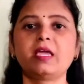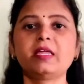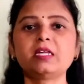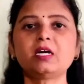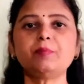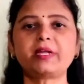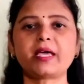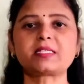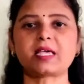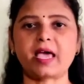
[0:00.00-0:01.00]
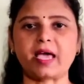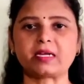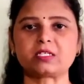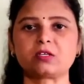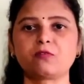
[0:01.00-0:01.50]
Income Tax
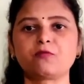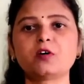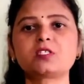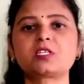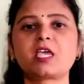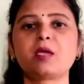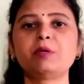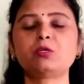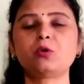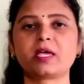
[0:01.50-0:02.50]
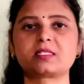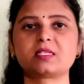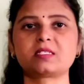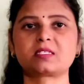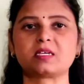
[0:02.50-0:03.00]
Act first came into
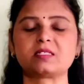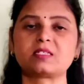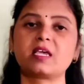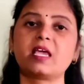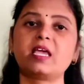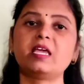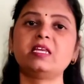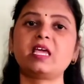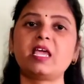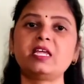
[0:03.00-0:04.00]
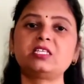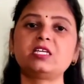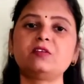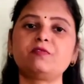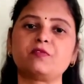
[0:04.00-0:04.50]
existence in
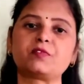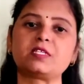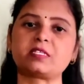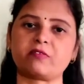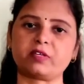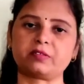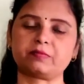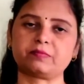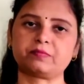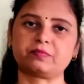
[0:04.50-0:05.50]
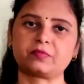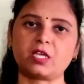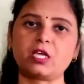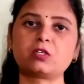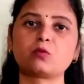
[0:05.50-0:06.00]
1857.
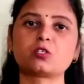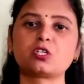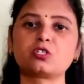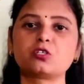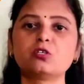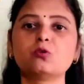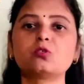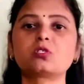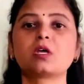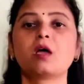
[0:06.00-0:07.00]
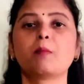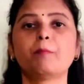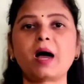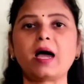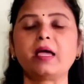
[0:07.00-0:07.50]
It was introduced
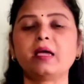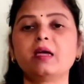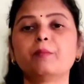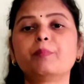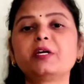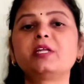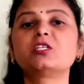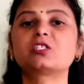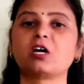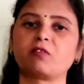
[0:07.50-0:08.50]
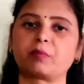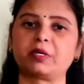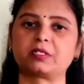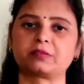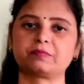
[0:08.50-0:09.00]
by British
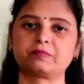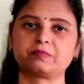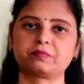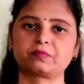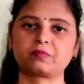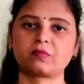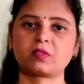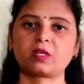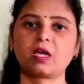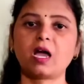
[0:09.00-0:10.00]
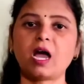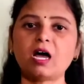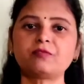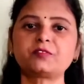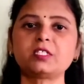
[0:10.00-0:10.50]
government.
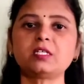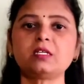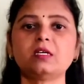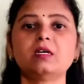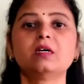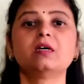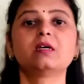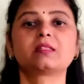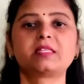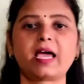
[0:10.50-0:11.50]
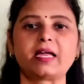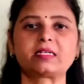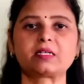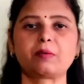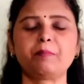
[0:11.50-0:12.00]
After
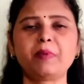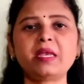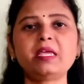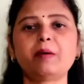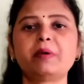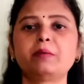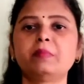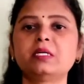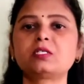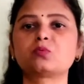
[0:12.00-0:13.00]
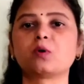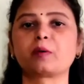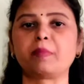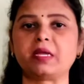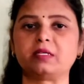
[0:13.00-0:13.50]
that, many amendments were
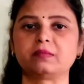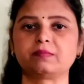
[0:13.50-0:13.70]
made.